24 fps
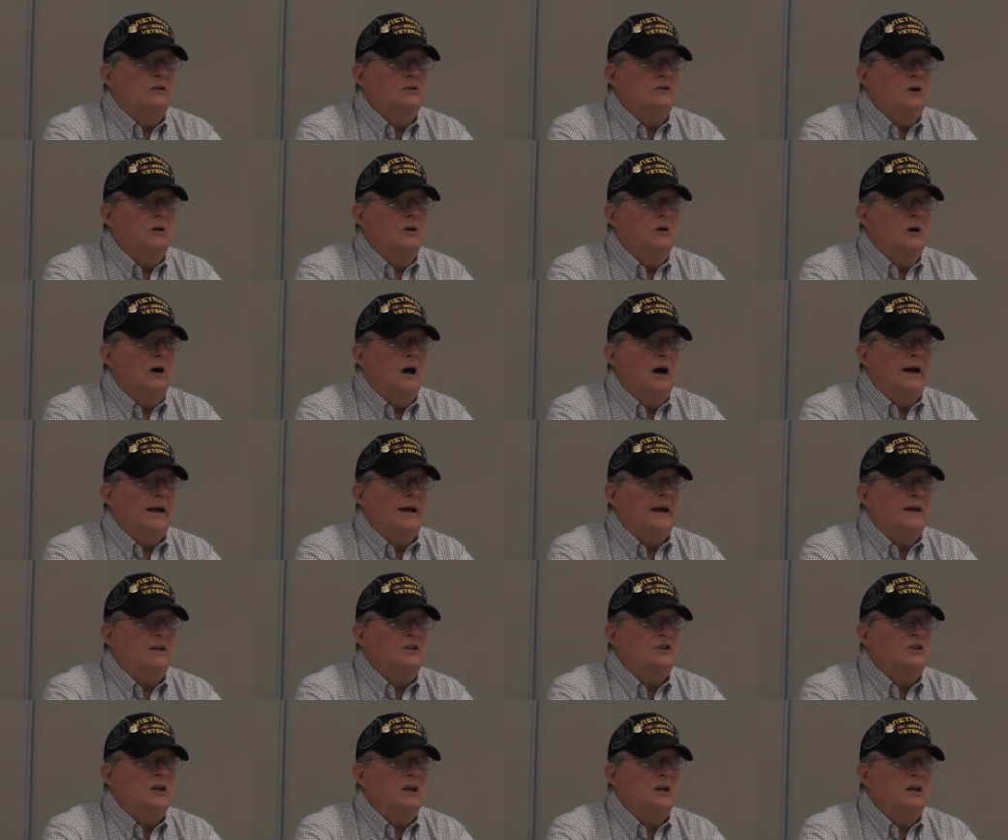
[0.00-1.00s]
So I
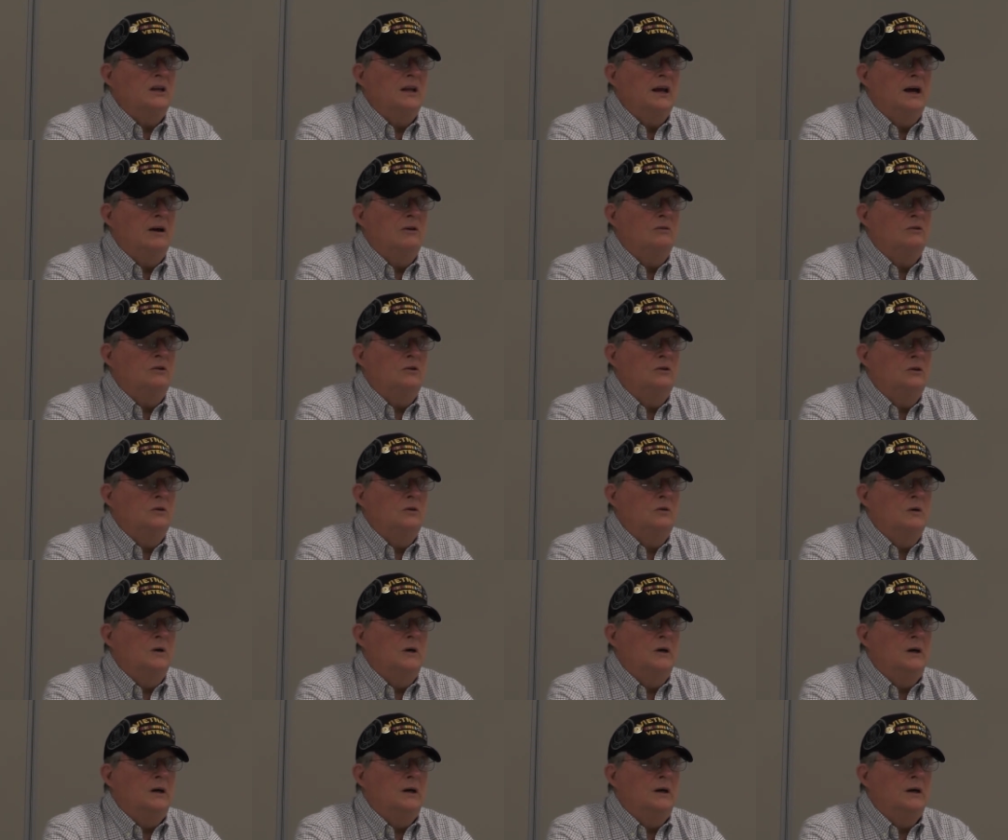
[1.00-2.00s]
got sent down
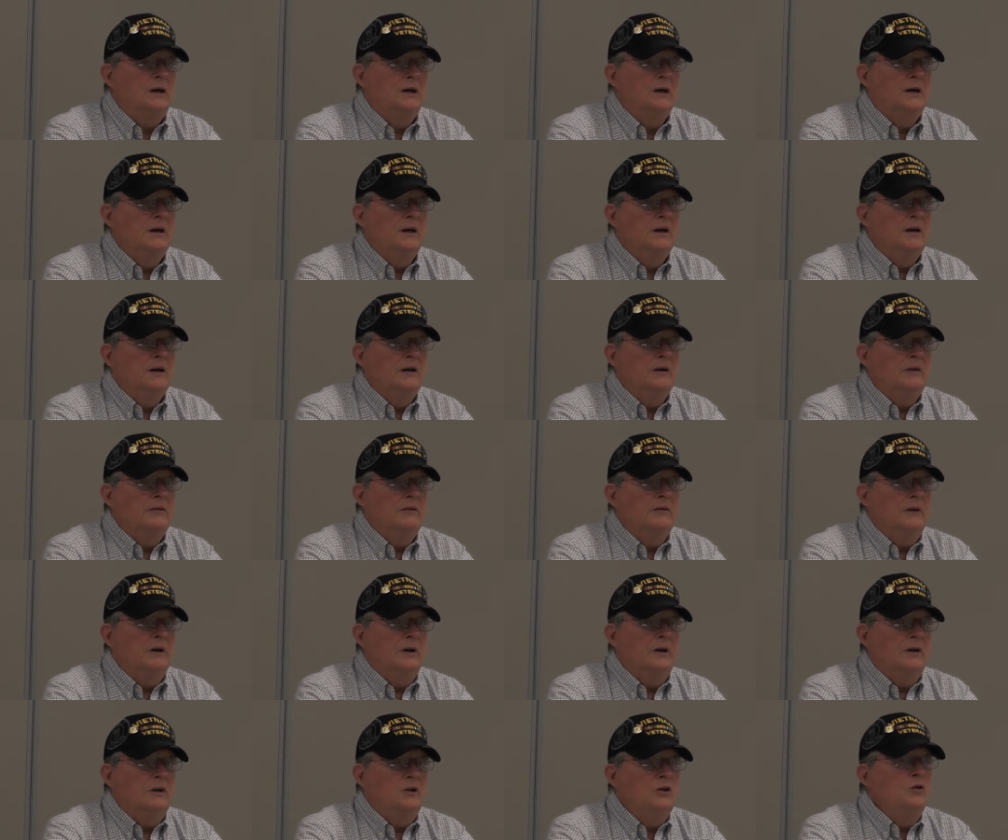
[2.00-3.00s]
to
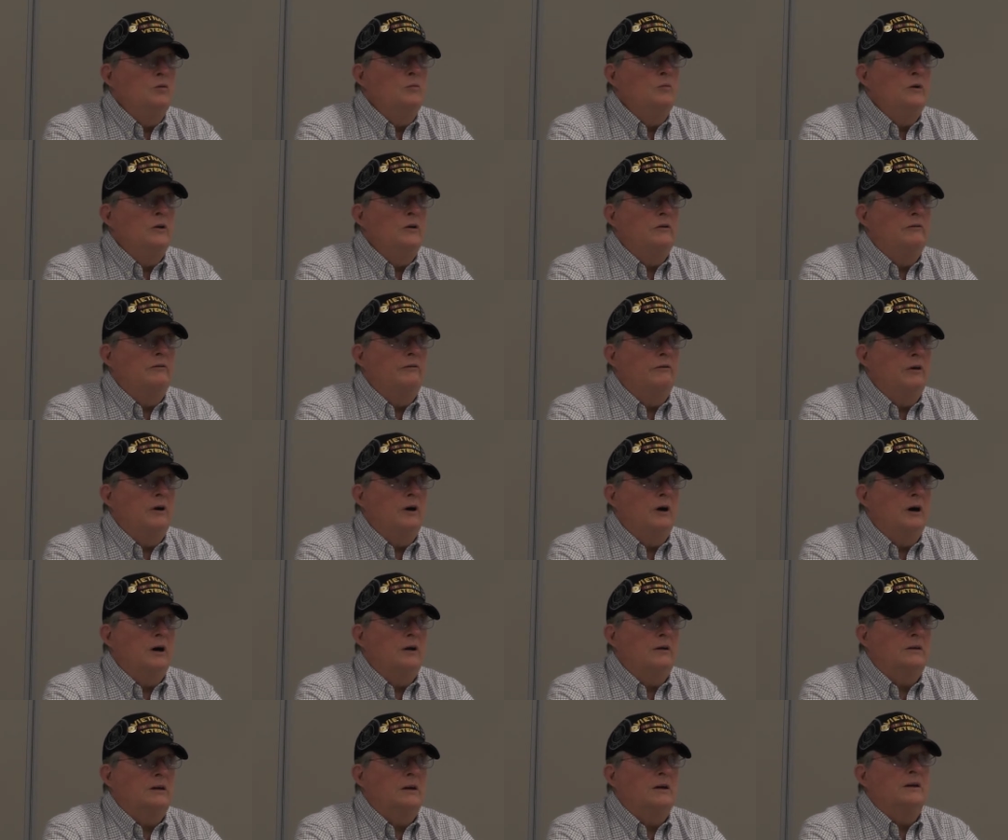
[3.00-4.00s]
the Human
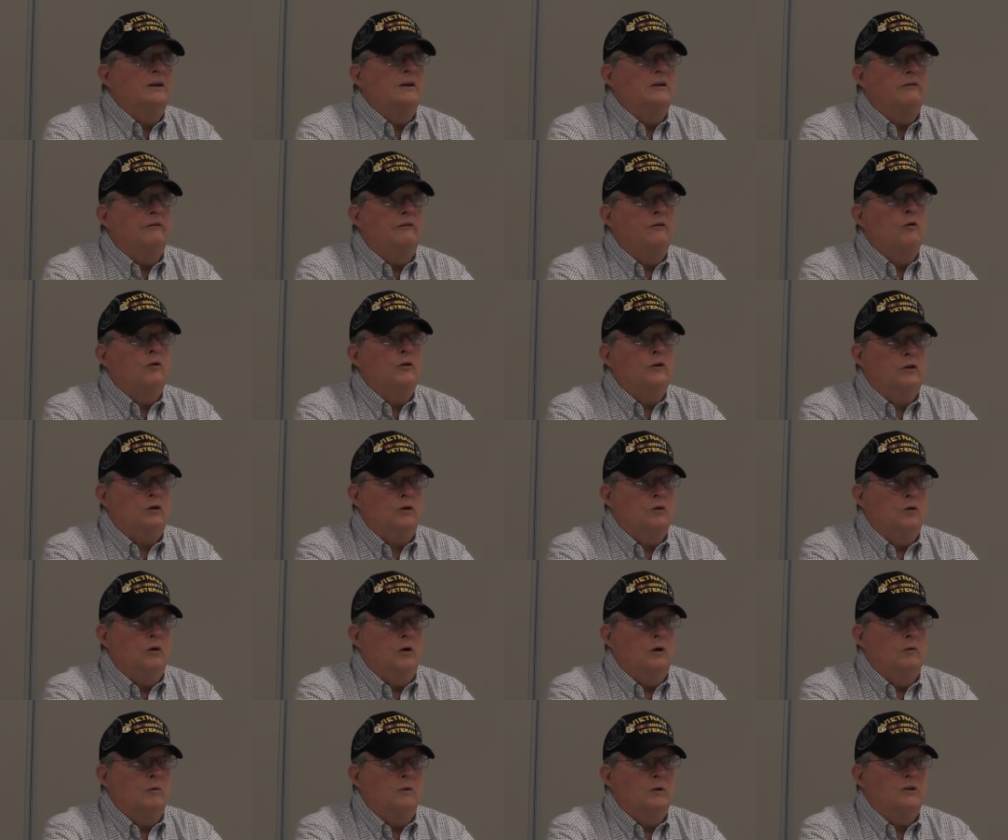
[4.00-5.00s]
in the 4th
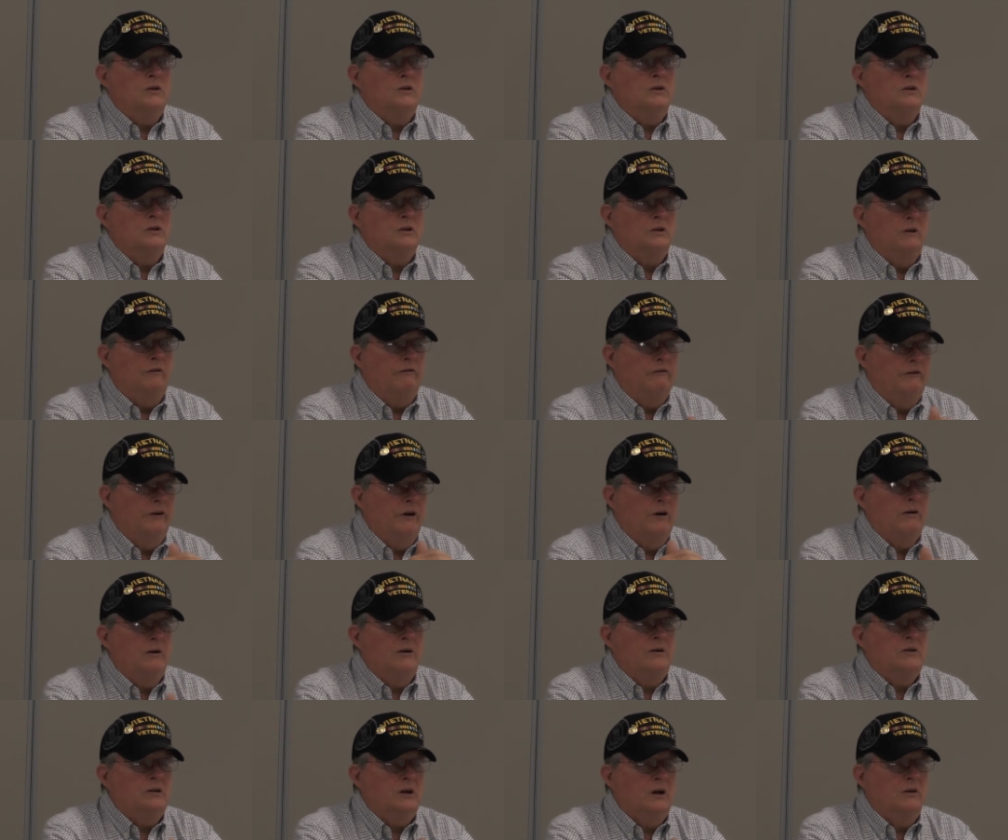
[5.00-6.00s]
Corps, which is in a
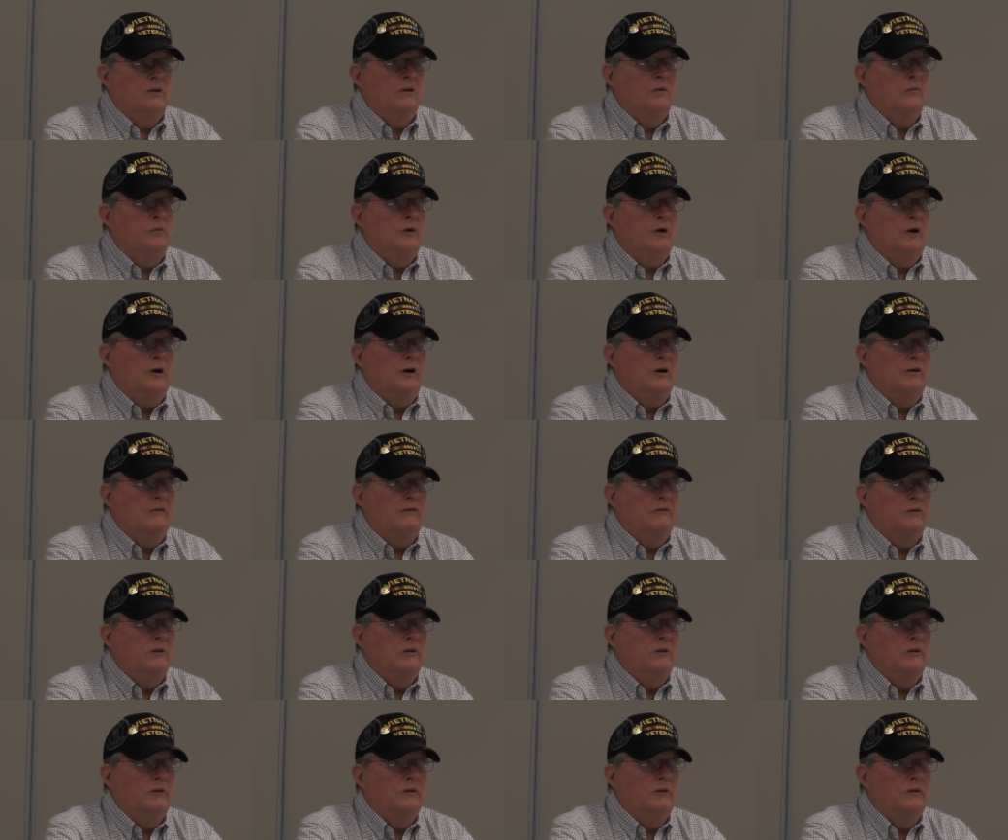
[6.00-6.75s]
very southern part